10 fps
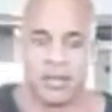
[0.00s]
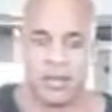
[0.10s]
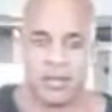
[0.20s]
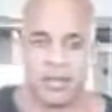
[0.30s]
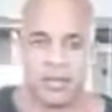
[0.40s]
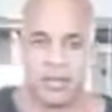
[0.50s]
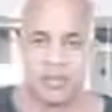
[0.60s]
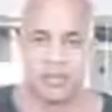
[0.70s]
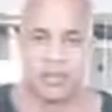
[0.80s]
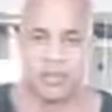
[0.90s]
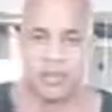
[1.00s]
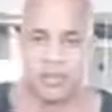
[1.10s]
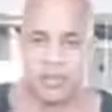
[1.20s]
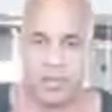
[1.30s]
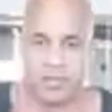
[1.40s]

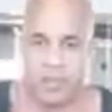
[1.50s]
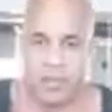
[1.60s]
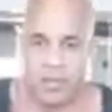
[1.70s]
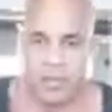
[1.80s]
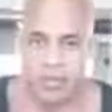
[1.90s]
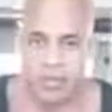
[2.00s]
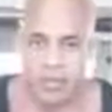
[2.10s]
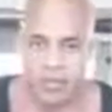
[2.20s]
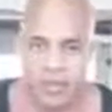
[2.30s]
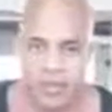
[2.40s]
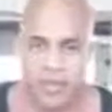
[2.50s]
No one is speaking in this clip.